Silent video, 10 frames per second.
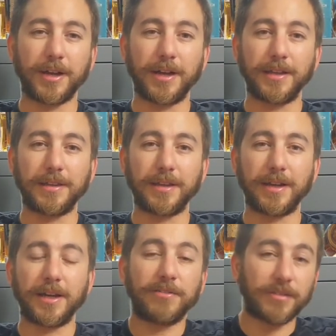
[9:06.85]
And
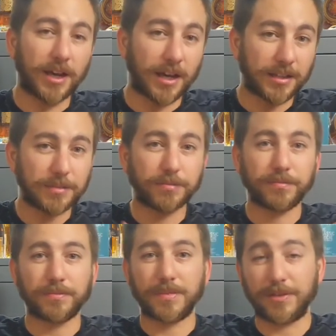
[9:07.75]

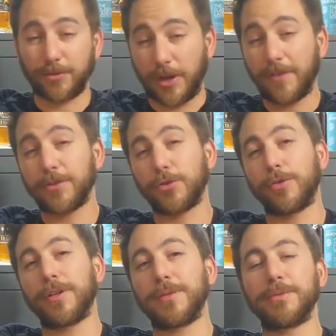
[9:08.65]
if you haven't
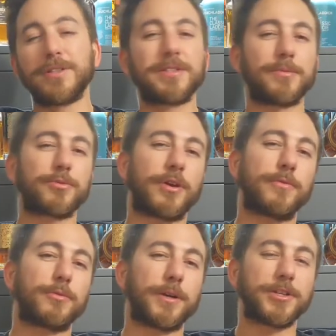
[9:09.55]
already, please
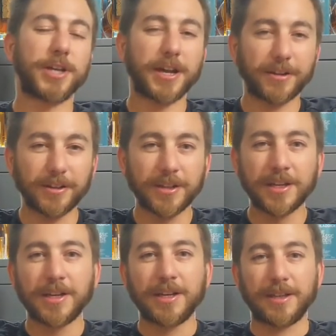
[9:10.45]
subscribe to my channel.
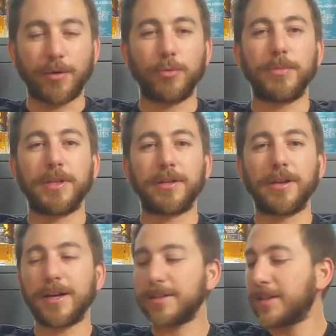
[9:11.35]
That would mean a
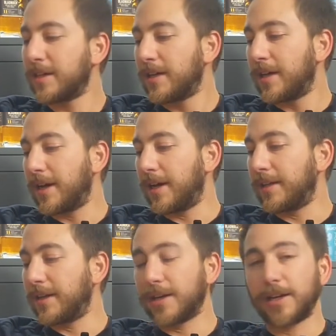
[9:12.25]
lot.
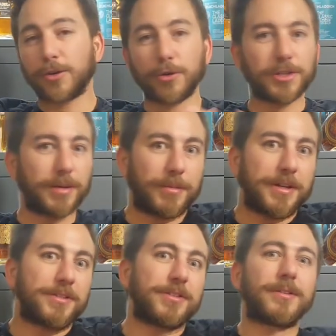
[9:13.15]
And go check
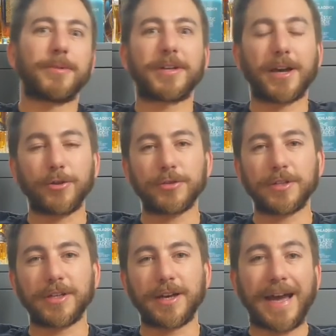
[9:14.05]
my Instagram account
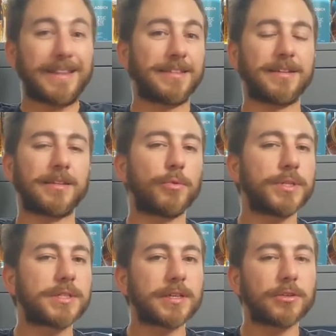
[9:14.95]
at The
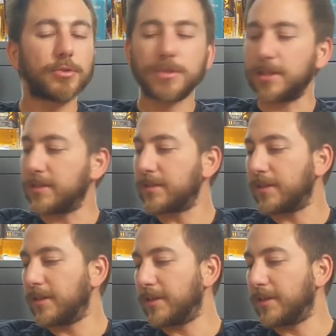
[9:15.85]
Whiskey Enthusiast.